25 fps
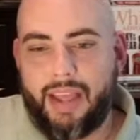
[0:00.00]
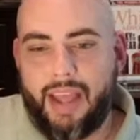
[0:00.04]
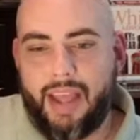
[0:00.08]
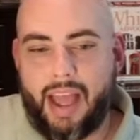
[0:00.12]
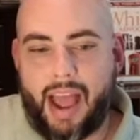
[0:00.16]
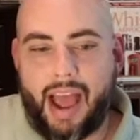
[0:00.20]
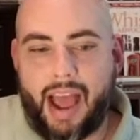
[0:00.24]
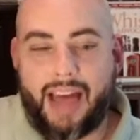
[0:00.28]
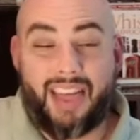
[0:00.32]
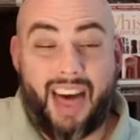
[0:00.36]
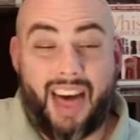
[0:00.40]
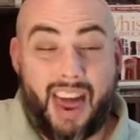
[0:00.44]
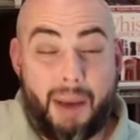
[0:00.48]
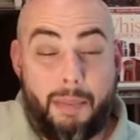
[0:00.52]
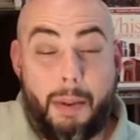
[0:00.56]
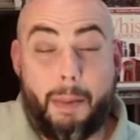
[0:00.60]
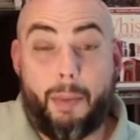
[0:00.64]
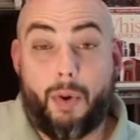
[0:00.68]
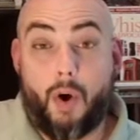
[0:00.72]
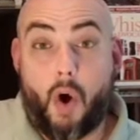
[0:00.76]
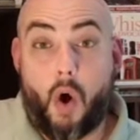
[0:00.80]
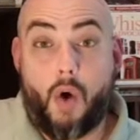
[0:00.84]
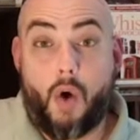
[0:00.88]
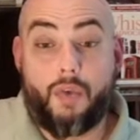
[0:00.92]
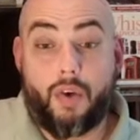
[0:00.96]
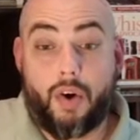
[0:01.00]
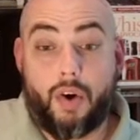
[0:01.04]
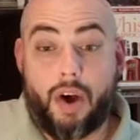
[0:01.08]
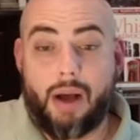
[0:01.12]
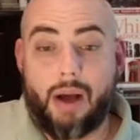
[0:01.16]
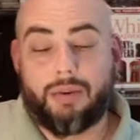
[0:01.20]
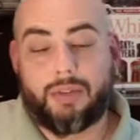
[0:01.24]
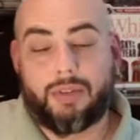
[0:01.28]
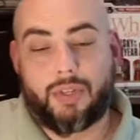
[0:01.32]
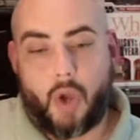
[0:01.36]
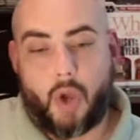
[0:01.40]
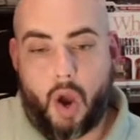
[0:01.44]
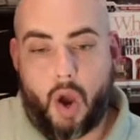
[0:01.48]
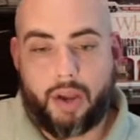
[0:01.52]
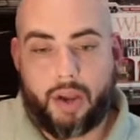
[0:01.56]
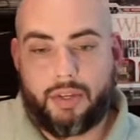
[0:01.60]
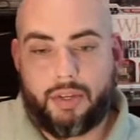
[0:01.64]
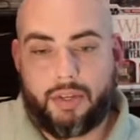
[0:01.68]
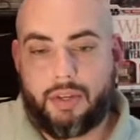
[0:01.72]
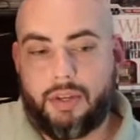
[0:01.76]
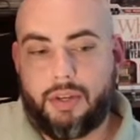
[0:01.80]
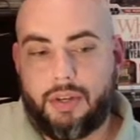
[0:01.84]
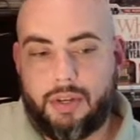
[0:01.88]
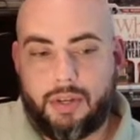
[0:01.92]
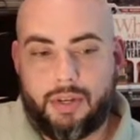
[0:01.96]
a lot of people are over her. I was talking
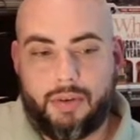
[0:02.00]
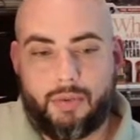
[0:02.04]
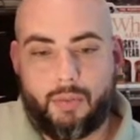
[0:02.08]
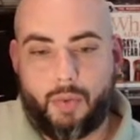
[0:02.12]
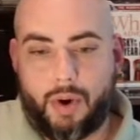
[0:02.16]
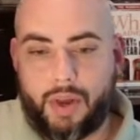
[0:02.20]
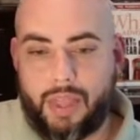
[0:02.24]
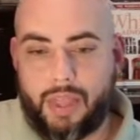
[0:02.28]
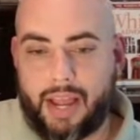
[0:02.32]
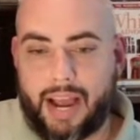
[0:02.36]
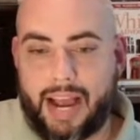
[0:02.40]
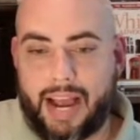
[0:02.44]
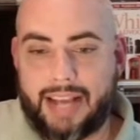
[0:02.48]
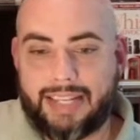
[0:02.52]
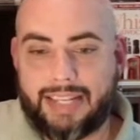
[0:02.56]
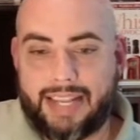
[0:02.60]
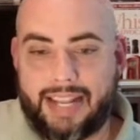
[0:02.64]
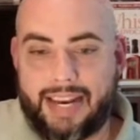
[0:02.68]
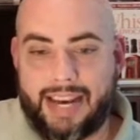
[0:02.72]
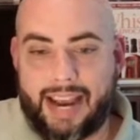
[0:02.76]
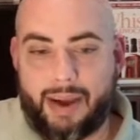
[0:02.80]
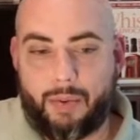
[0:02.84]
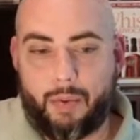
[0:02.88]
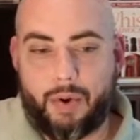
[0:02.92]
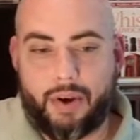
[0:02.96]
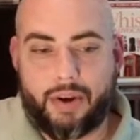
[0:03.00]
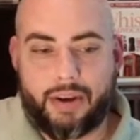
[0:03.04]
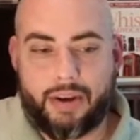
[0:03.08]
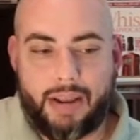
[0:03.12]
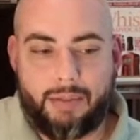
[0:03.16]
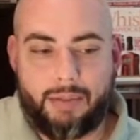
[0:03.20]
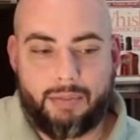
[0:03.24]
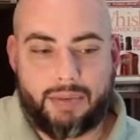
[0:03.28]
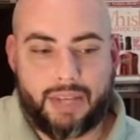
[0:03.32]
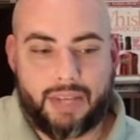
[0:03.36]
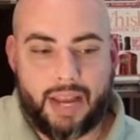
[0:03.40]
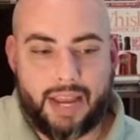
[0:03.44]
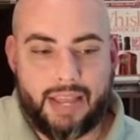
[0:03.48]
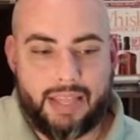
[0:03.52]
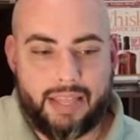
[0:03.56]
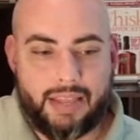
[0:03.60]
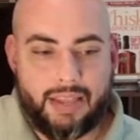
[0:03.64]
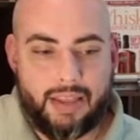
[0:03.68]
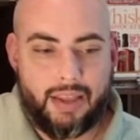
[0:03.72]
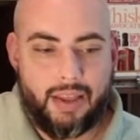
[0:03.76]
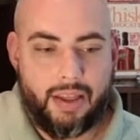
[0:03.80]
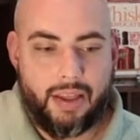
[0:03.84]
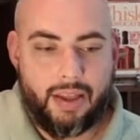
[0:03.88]
to one of the guys in the network named Scythe.